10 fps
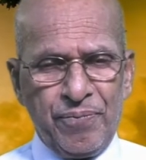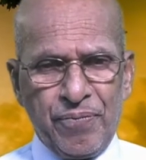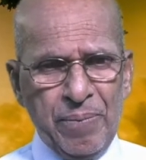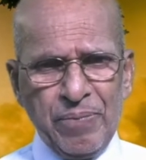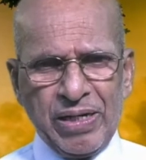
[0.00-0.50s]

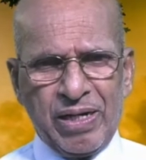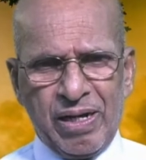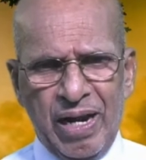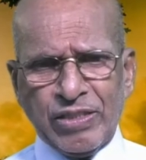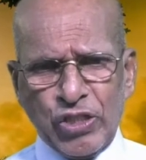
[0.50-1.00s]
from the
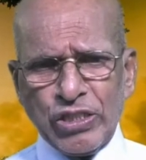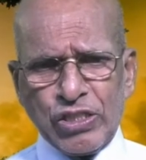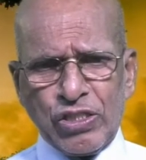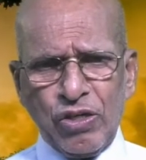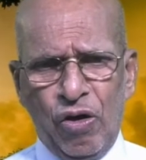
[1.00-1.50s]

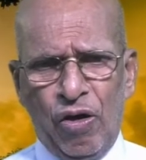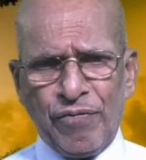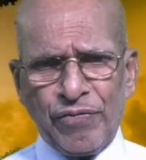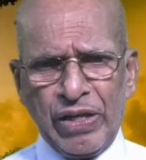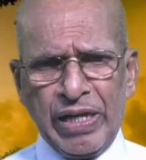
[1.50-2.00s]
clutches
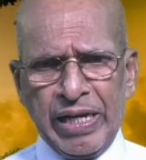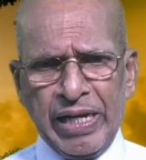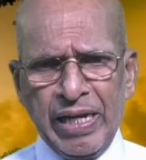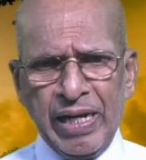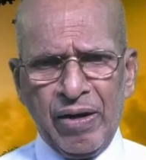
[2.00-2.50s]
of
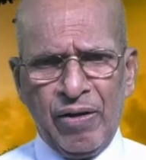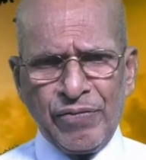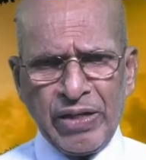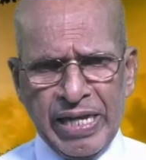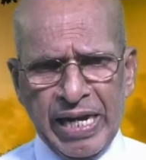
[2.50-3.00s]
the
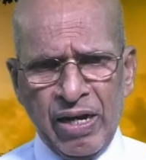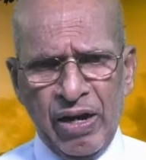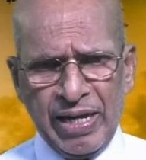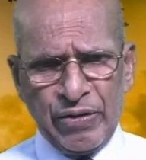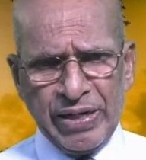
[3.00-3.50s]
King
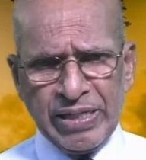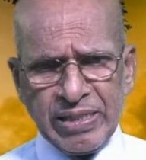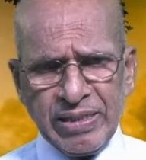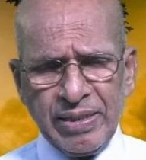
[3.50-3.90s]
Herod.